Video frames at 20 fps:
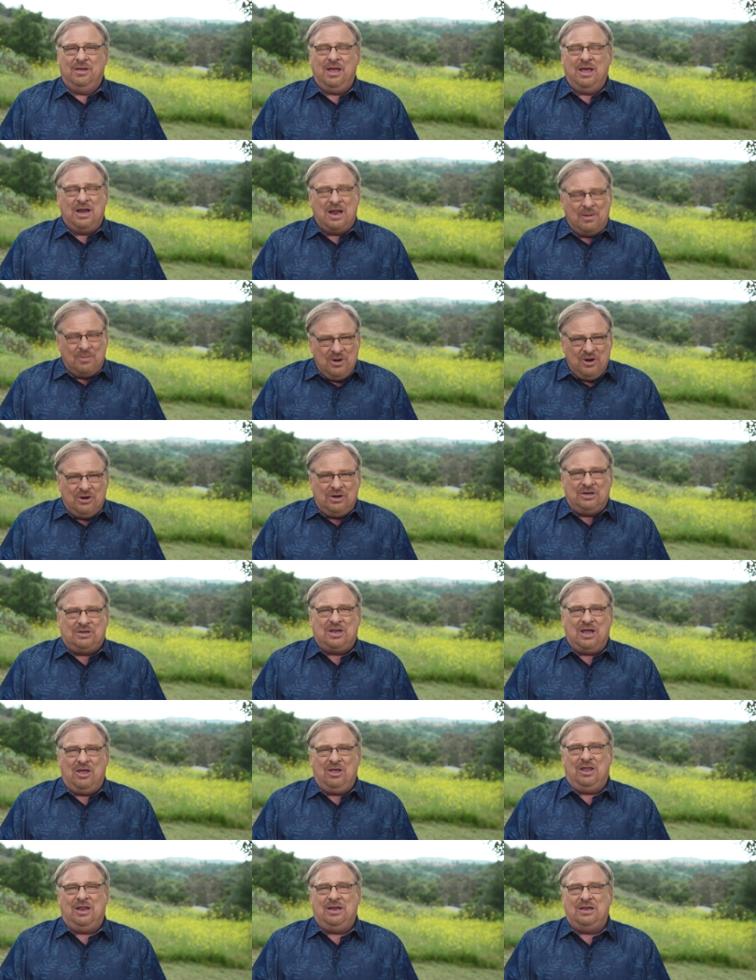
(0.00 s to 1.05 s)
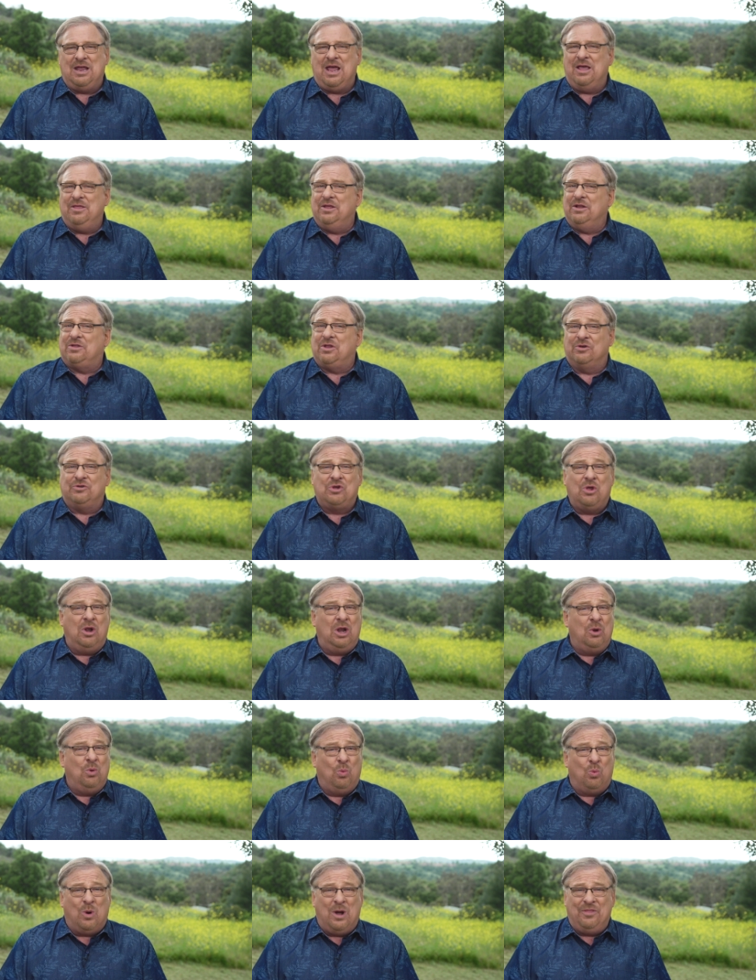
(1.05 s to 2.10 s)
And I'm here to tell you today that there's
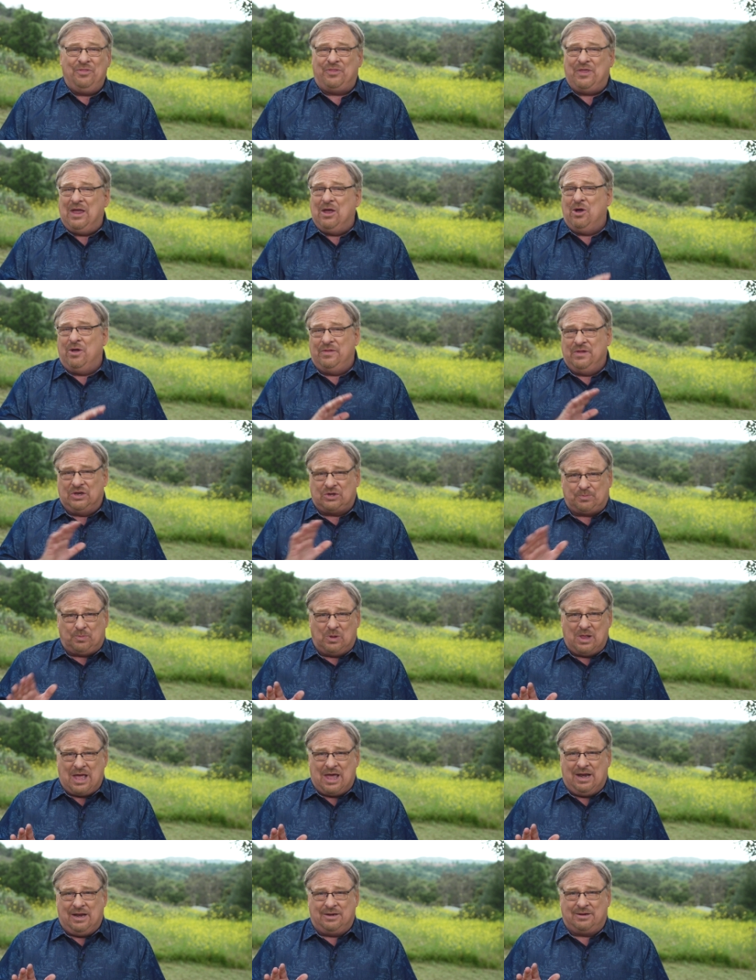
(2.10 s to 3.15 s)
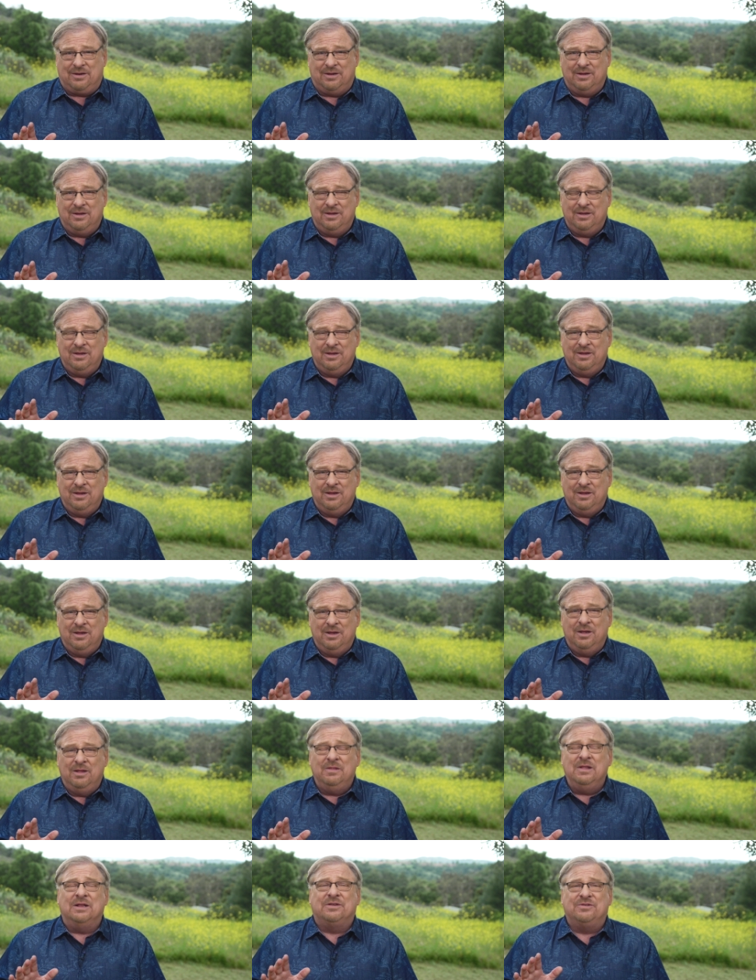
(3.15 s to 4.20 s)
only one thing on this planet
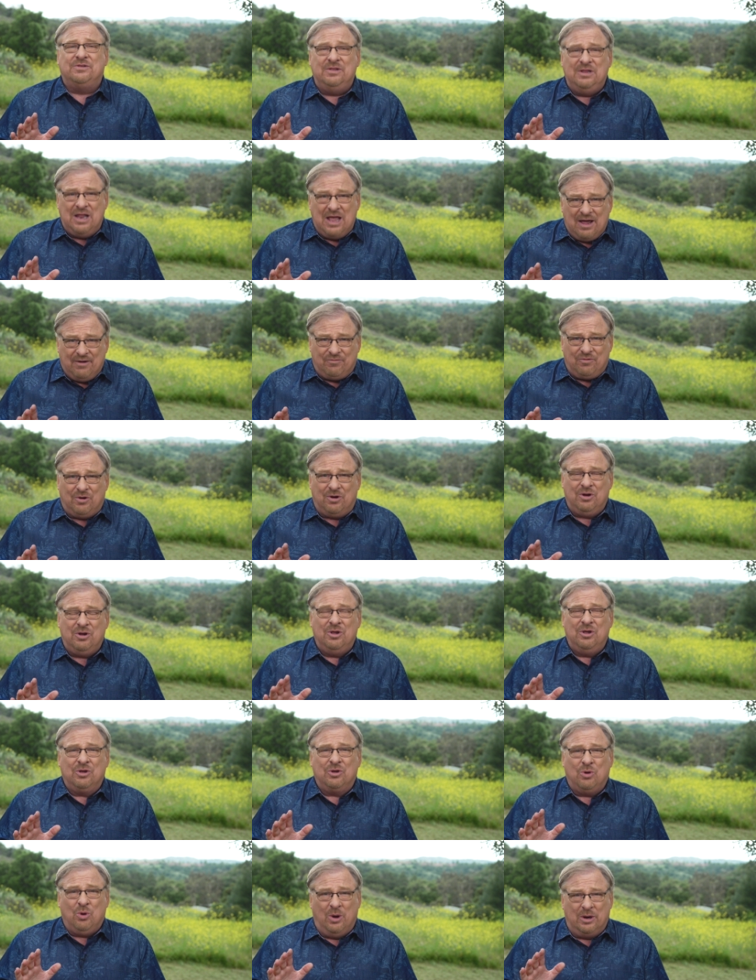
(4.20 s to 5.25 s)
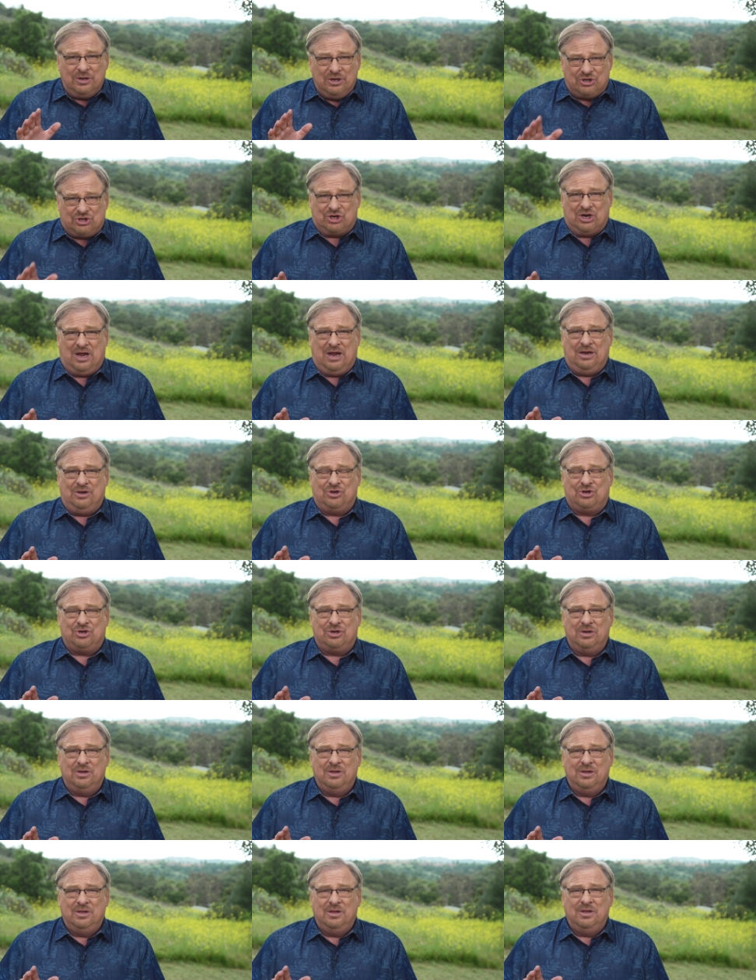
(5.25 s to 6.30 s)
that's never going to
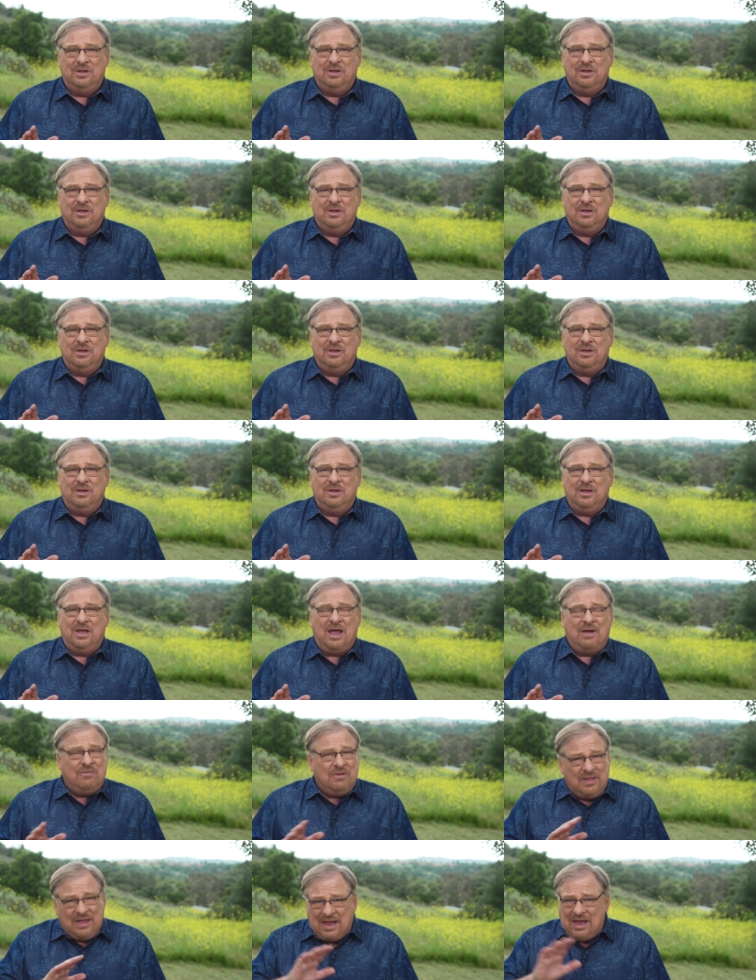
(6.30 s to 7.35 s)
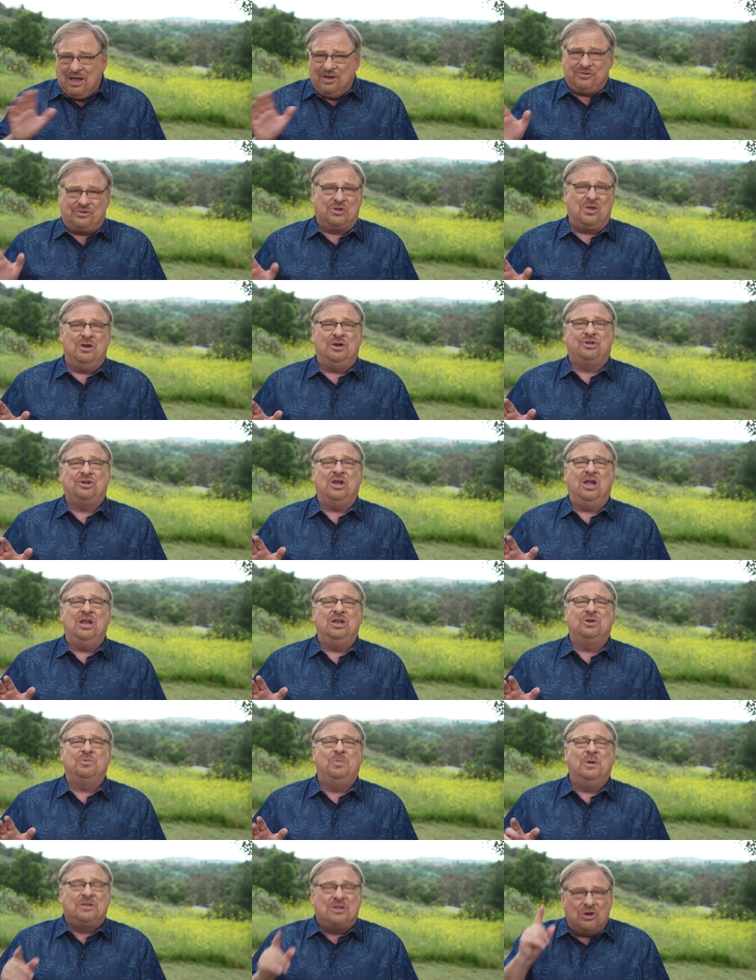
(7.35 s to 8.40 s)
change. Everything else is going to
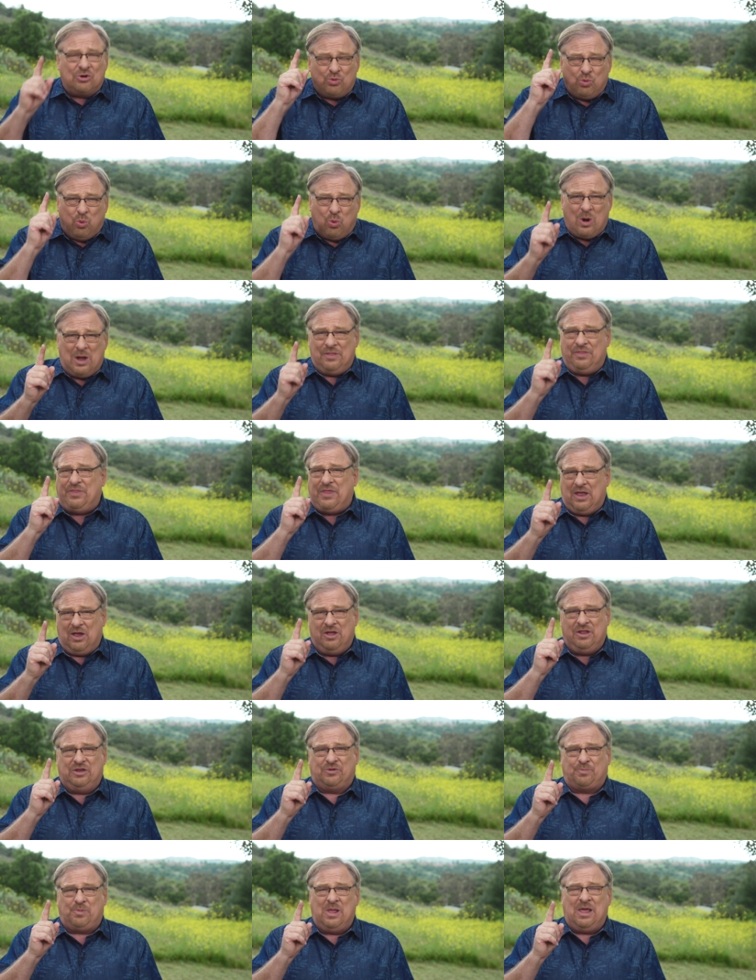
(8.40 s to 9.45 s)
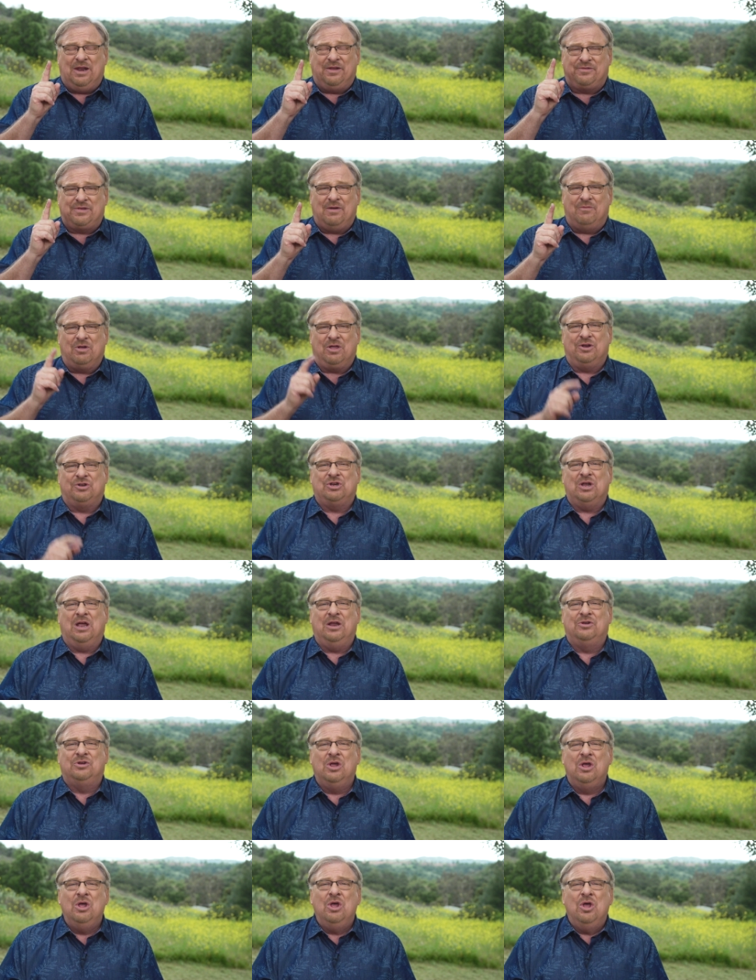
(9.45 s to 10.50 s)
change, but there's one thing on this planet that's never going to
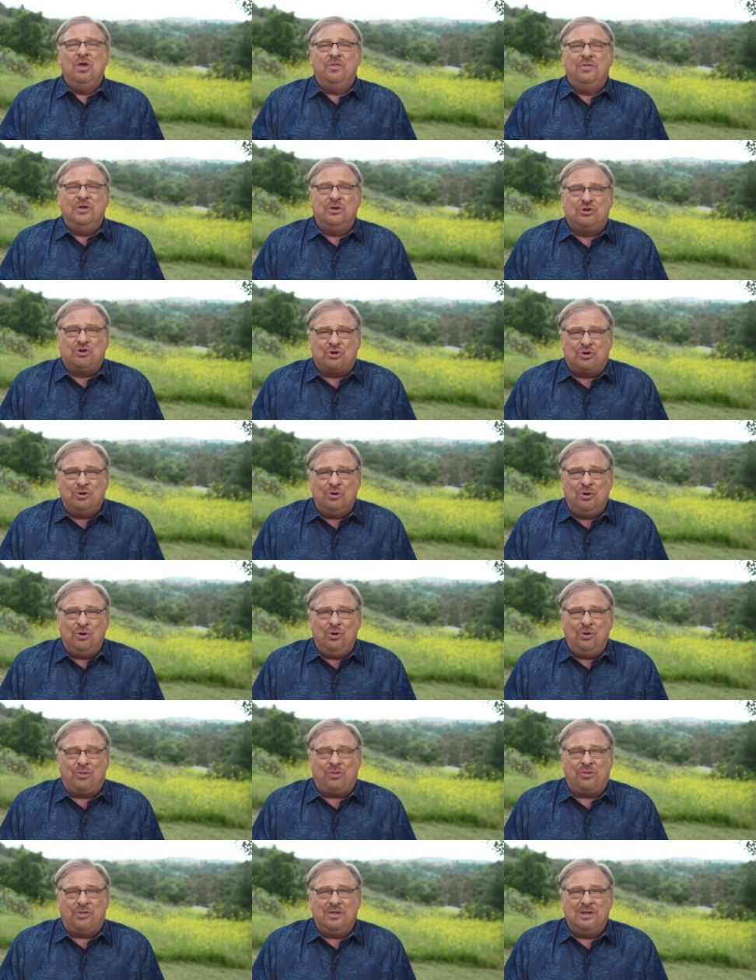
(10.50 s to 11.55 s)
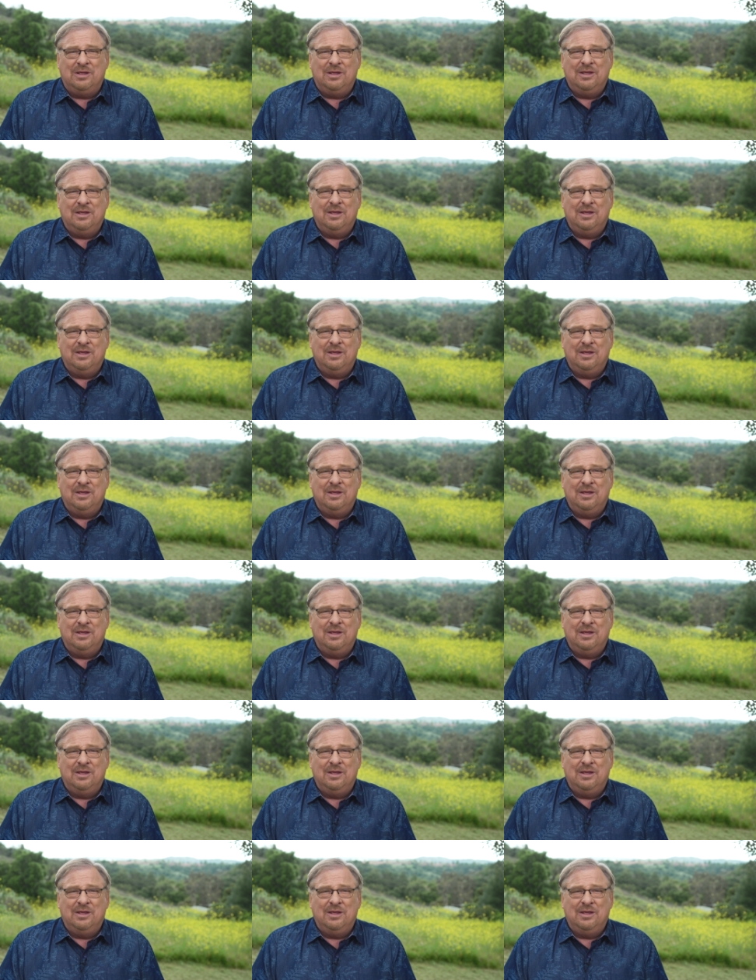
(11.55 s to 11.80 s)
change: the truth